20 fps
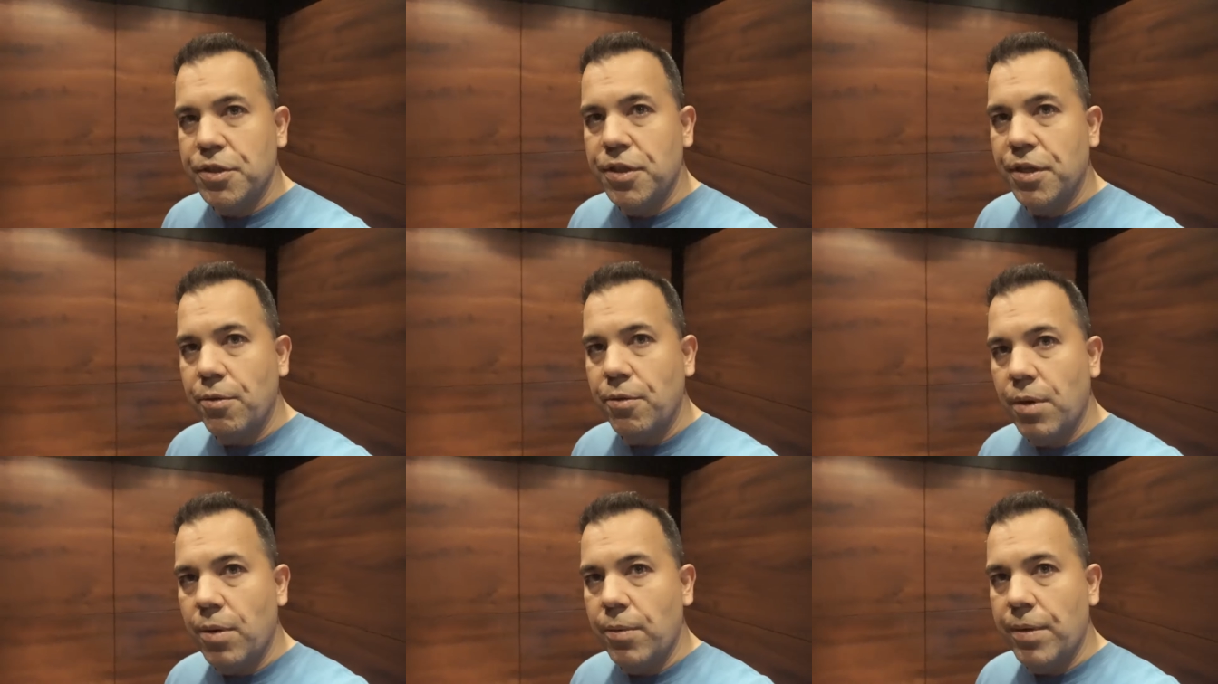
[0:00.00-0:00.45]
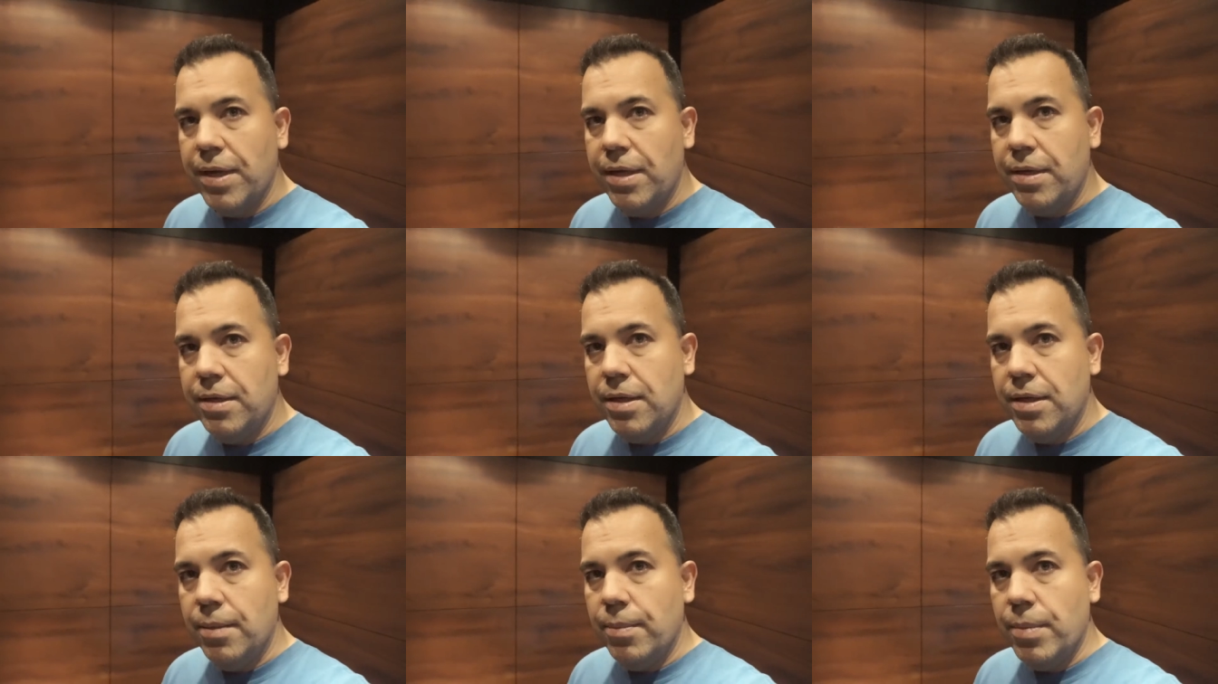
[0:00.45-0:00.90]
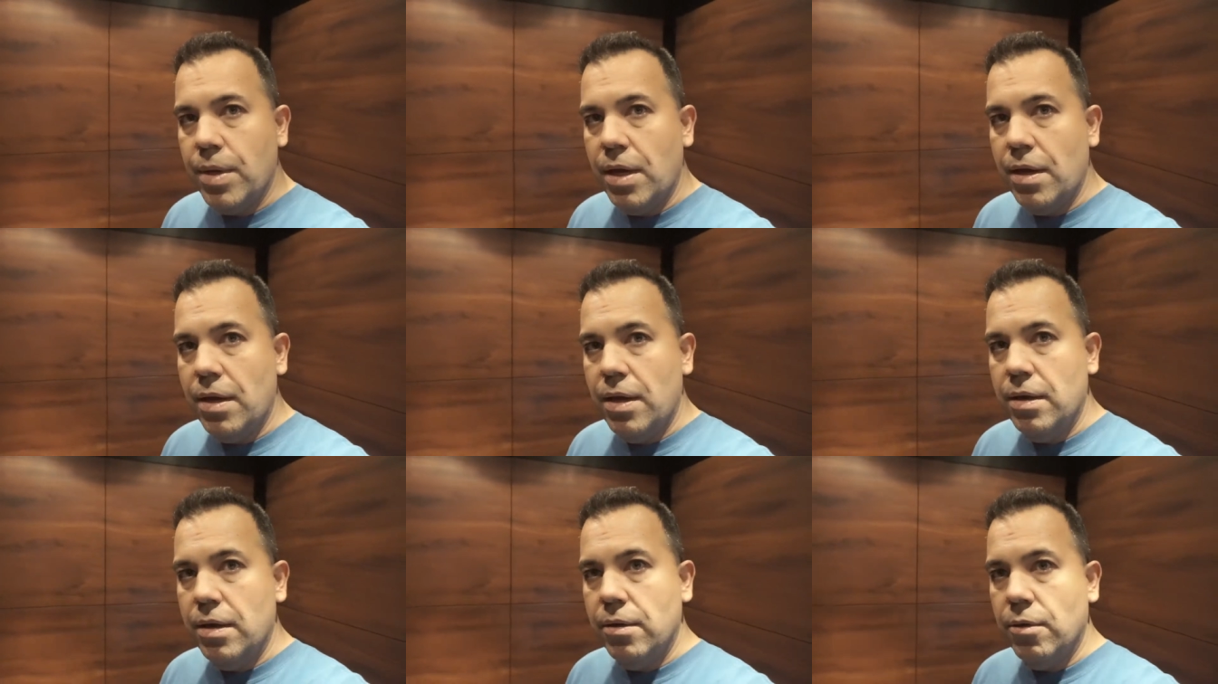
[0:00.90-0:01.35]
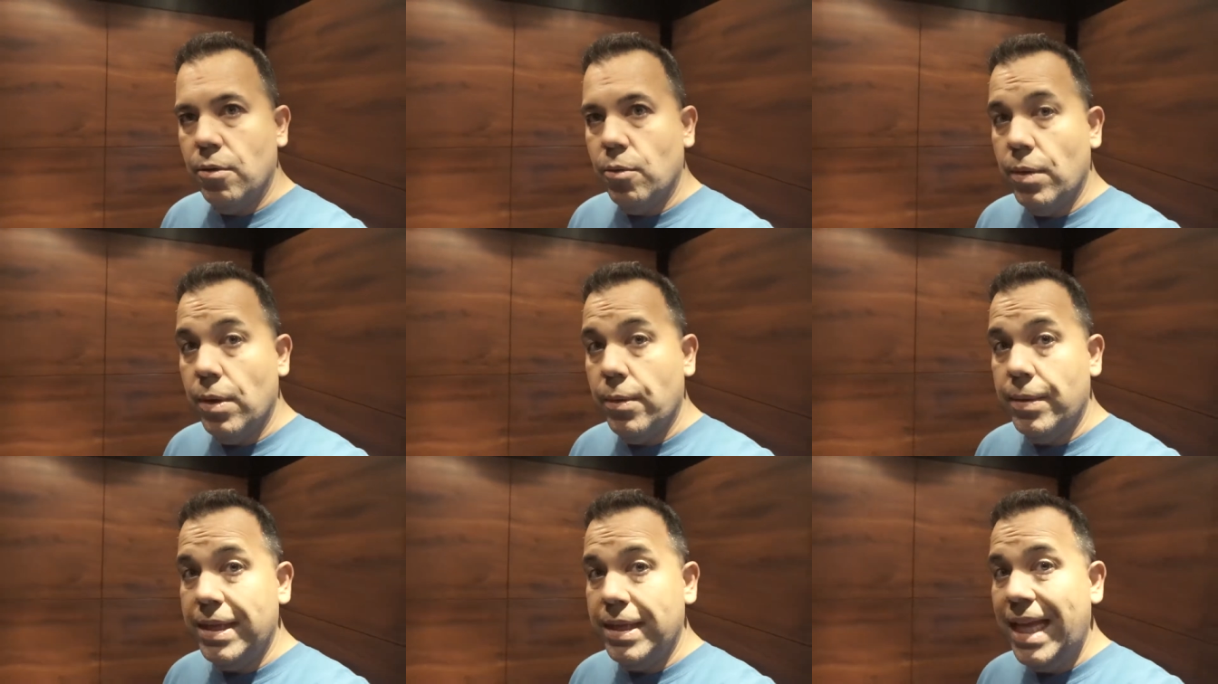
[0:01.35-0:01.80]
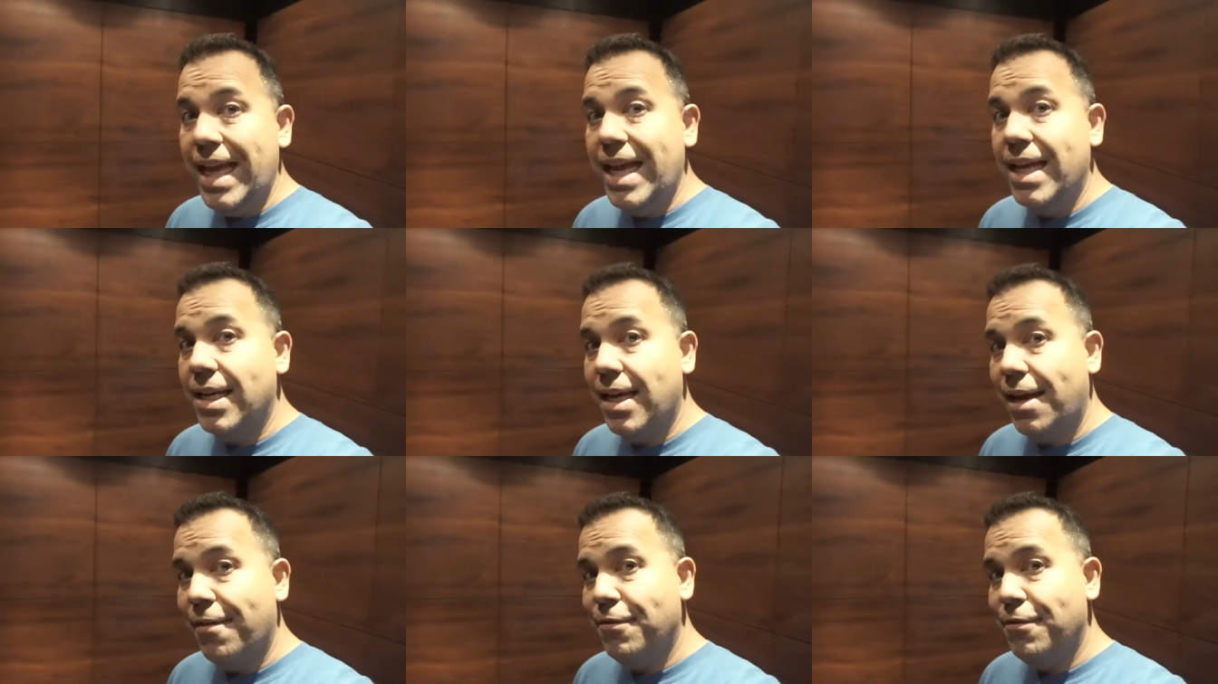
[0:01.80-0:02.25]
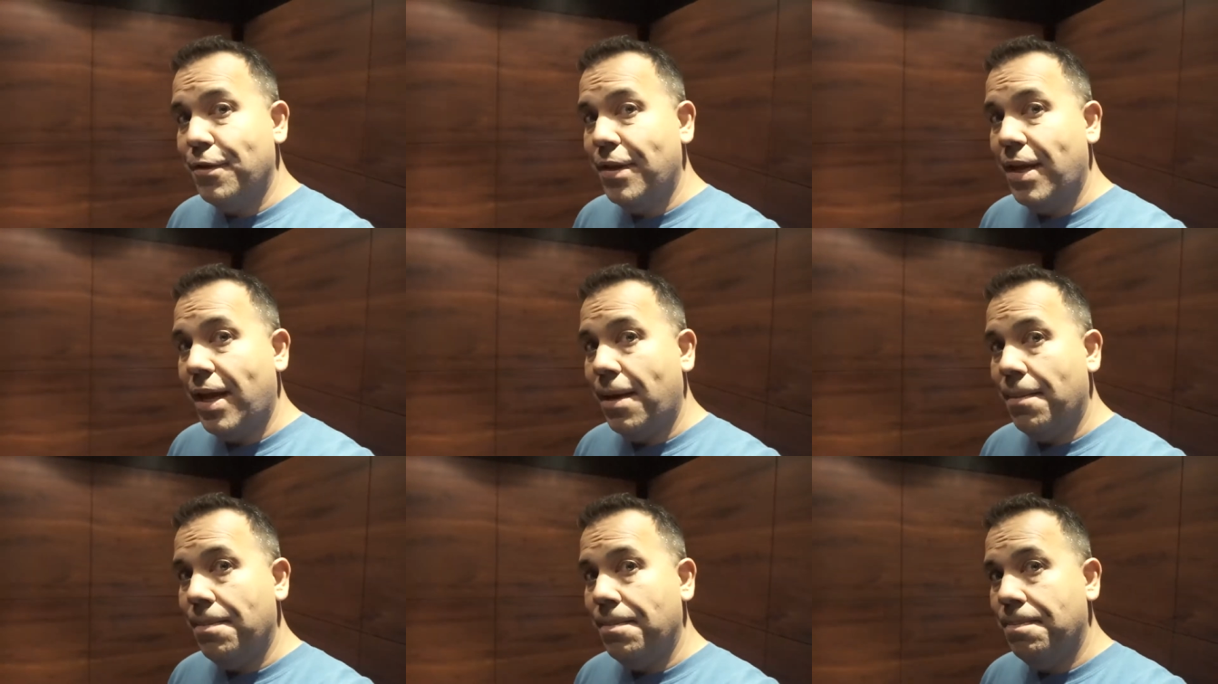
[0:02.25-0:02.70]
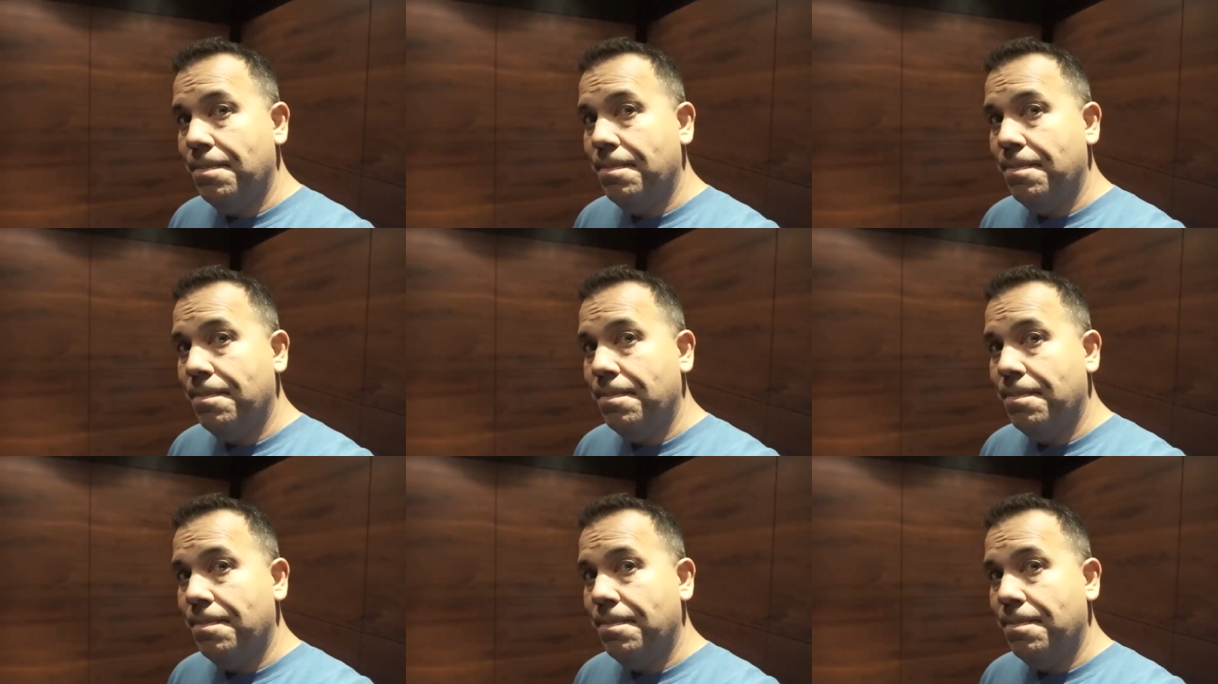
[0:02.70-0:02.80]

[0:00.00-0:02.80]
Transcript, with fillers: you where we end up, or where we land after that.